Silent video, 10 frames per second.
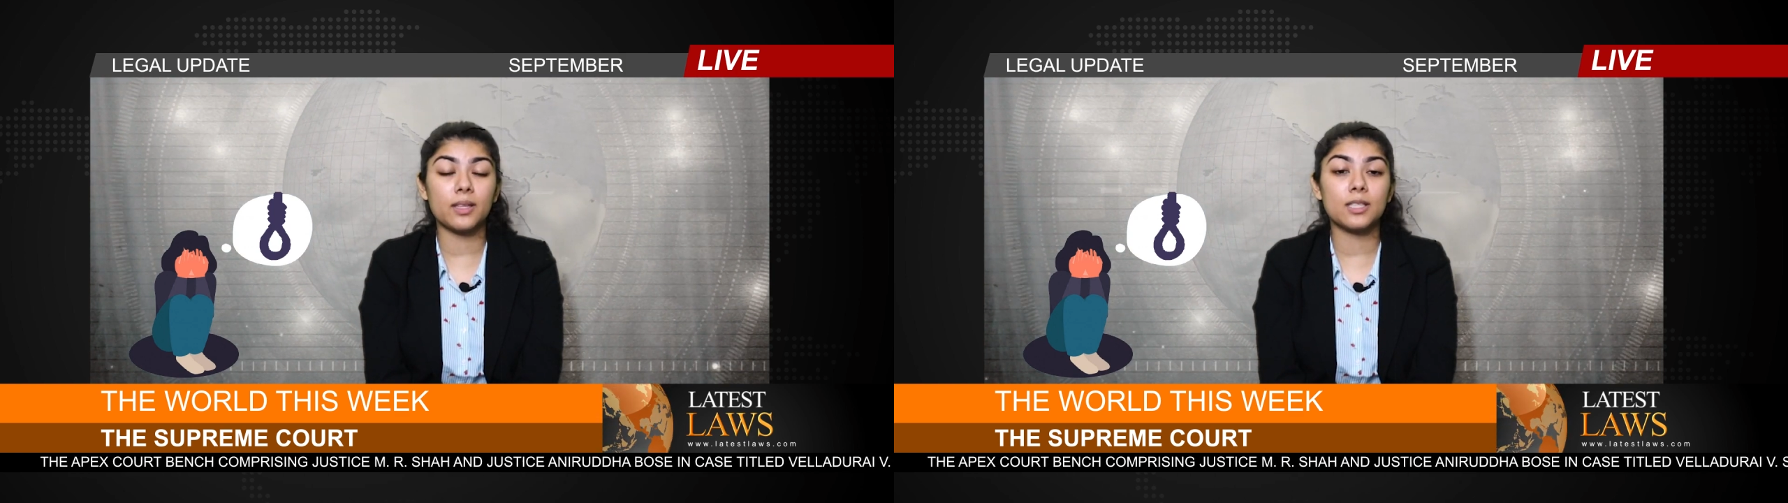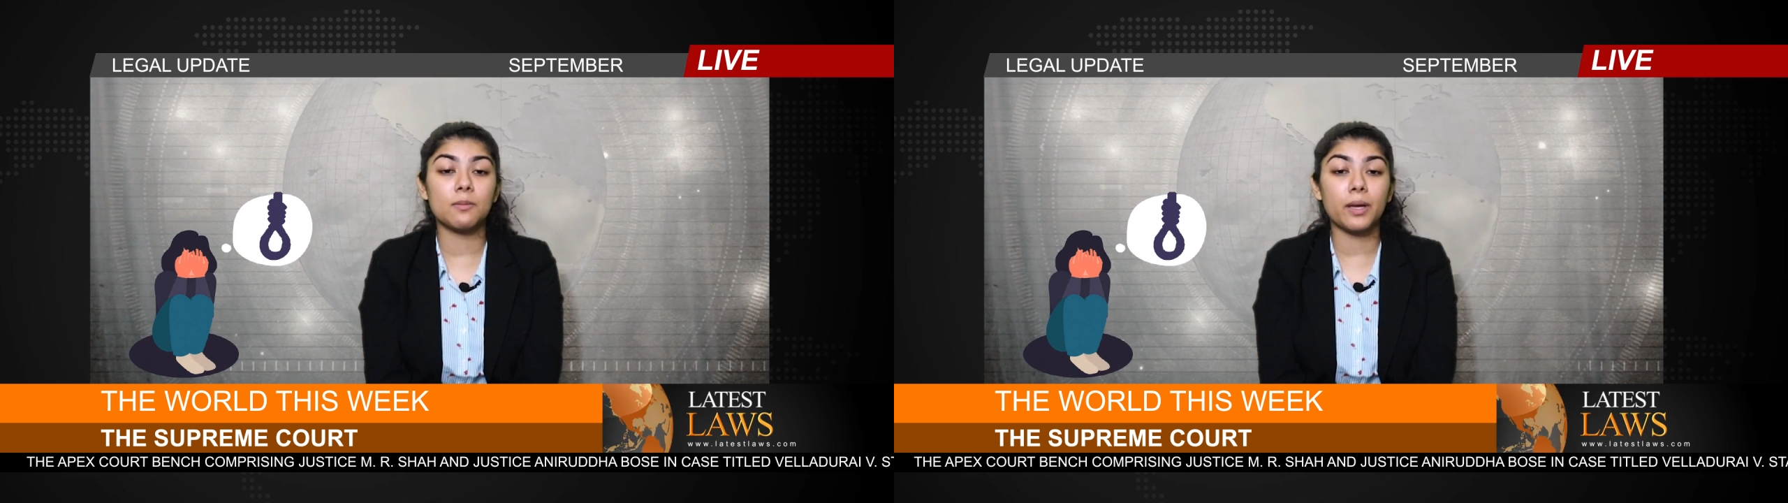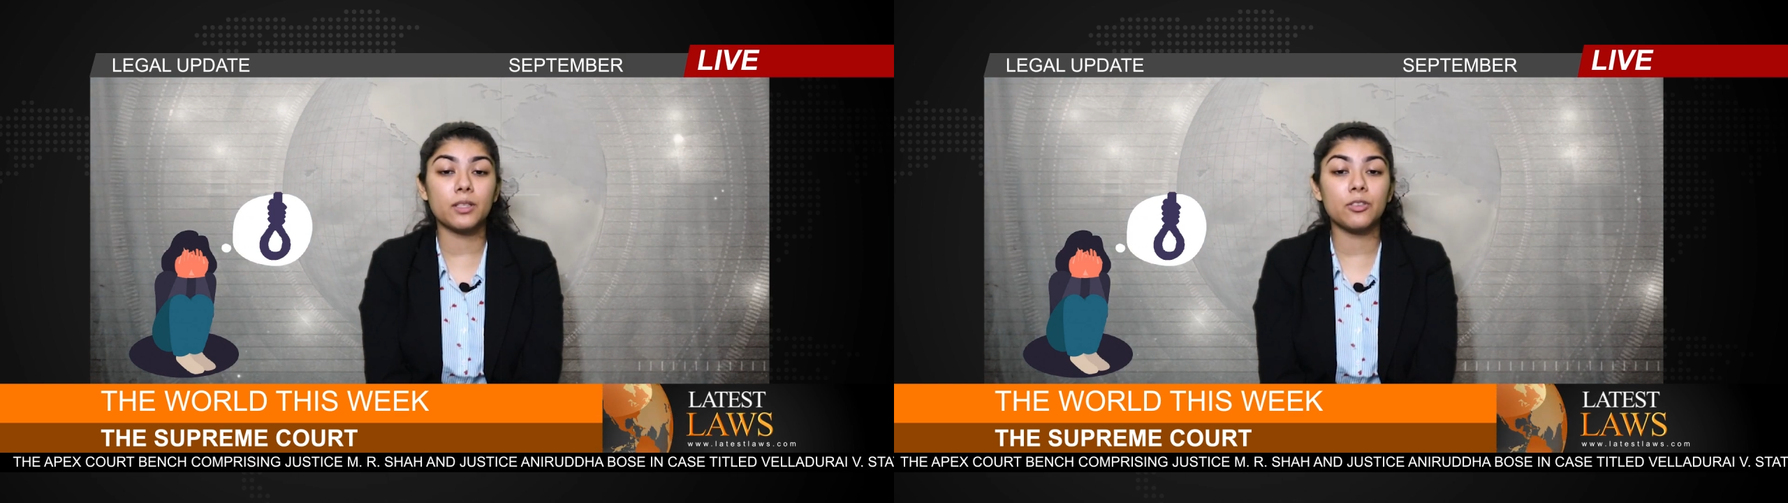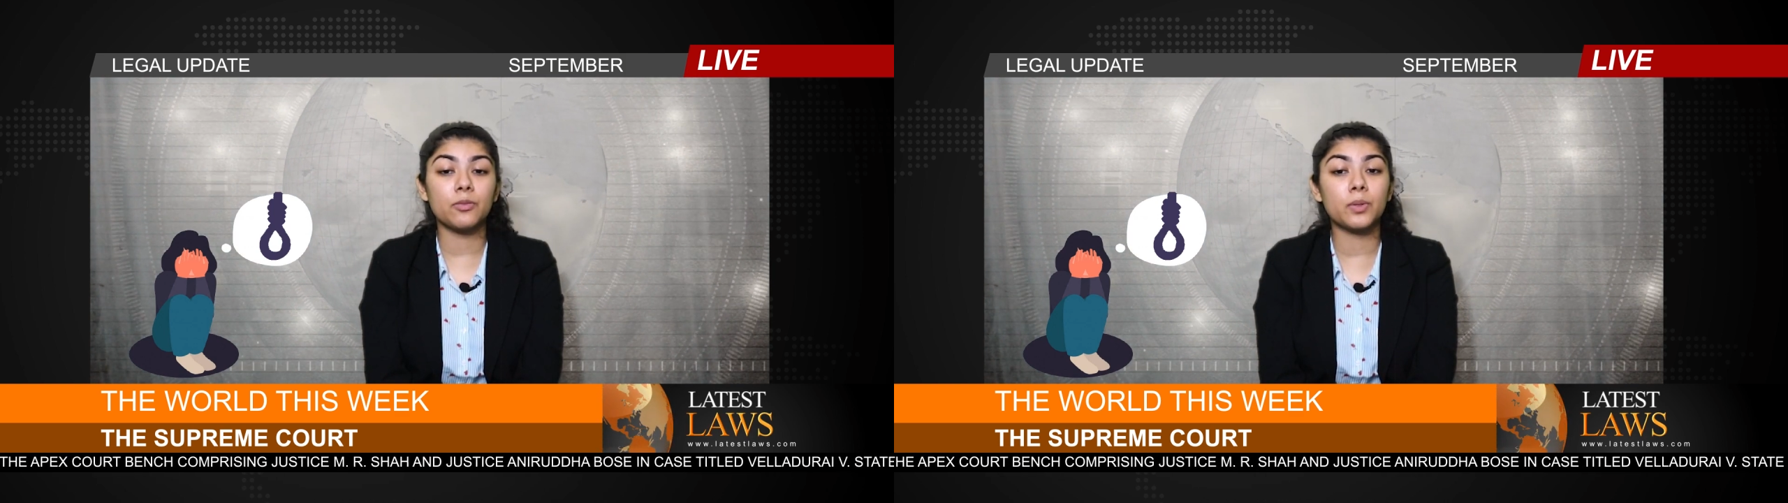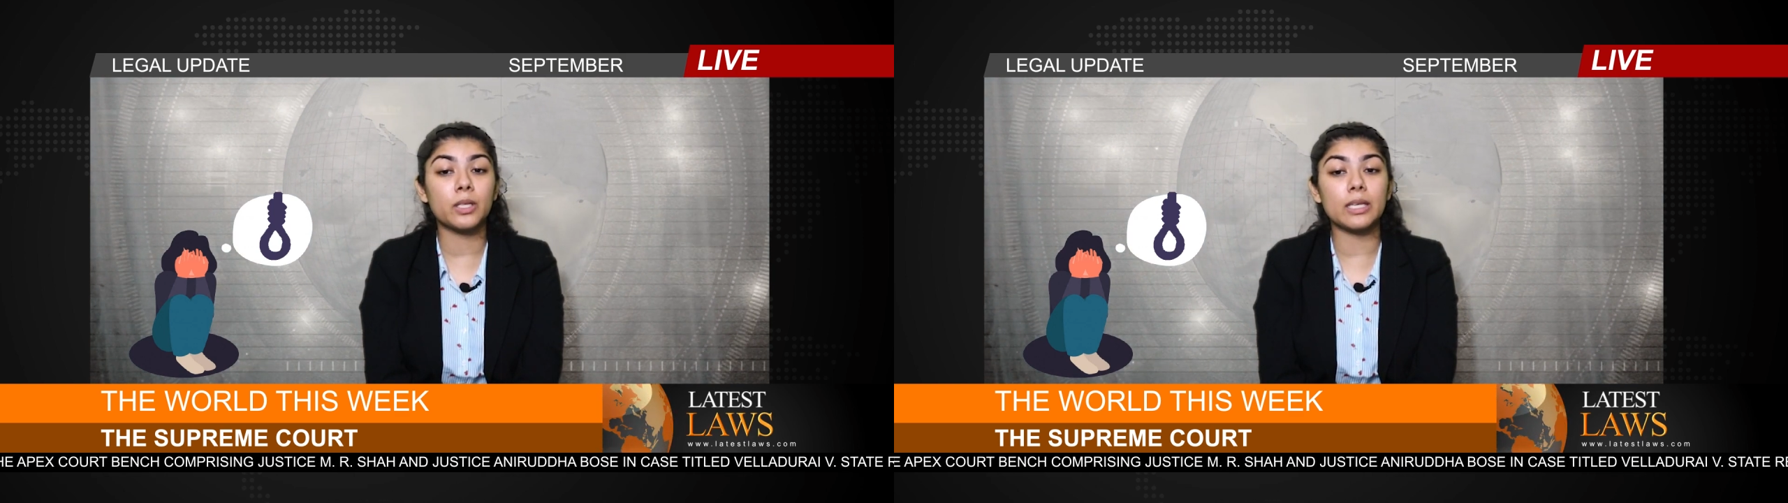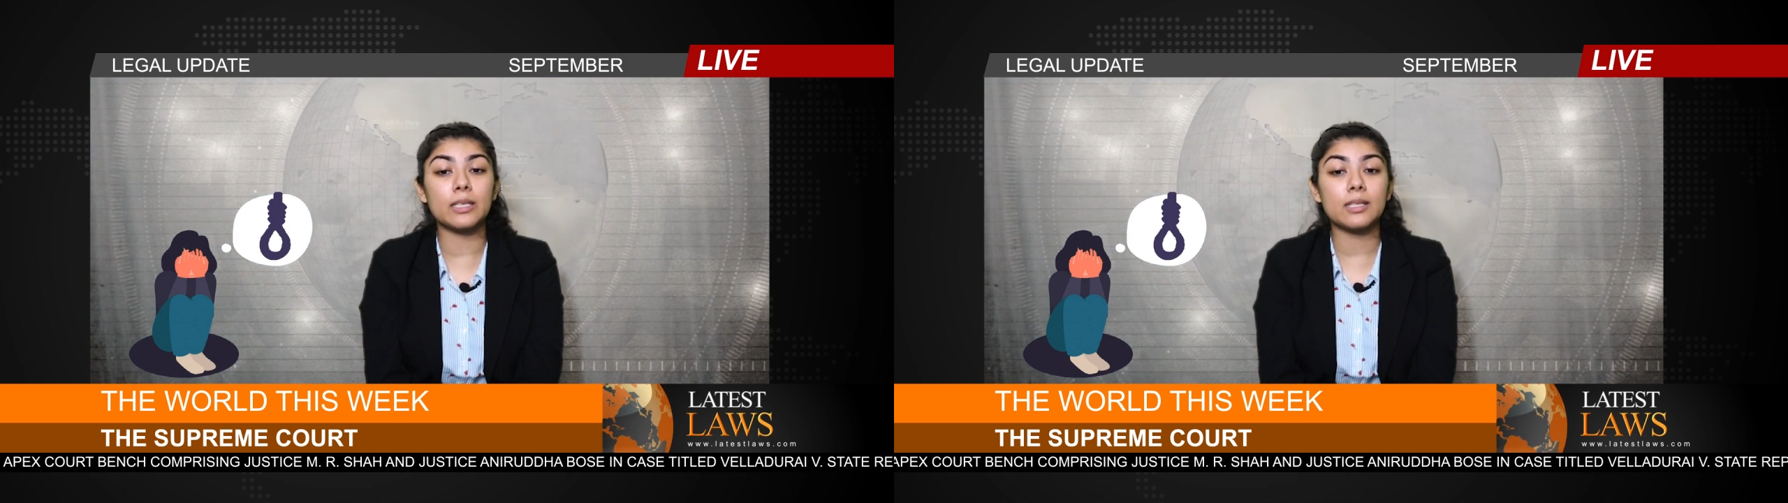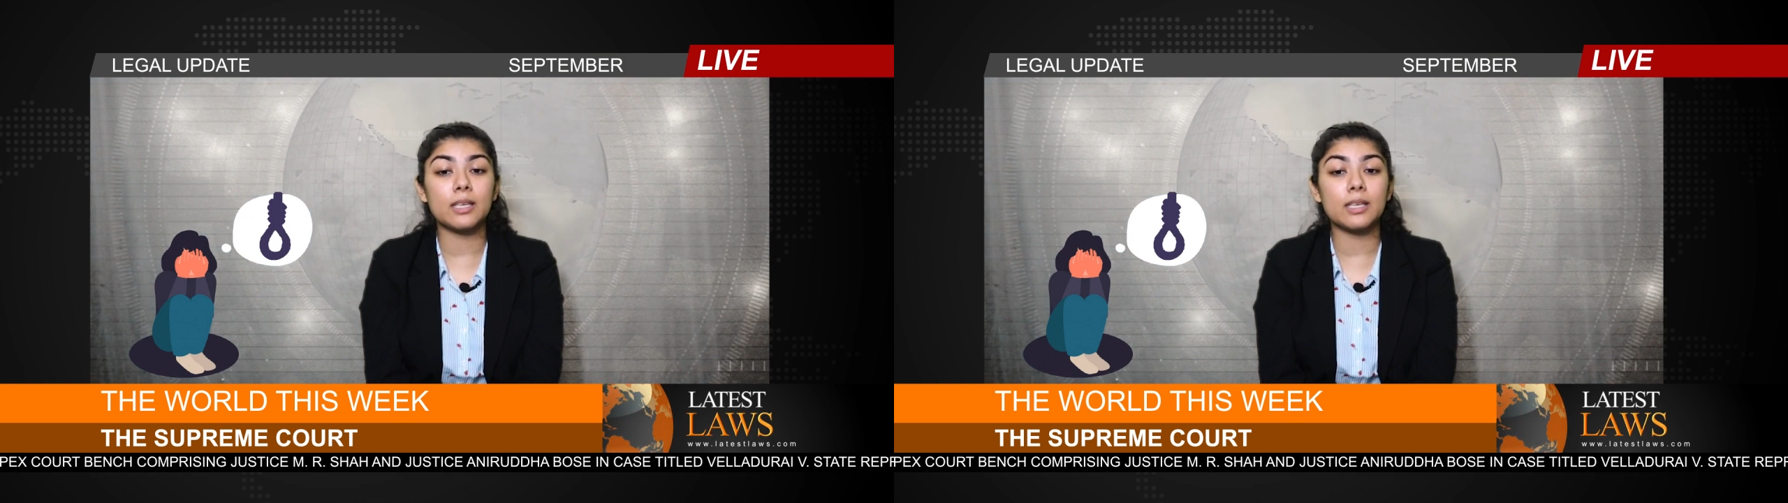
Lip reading: the Inspector of Police,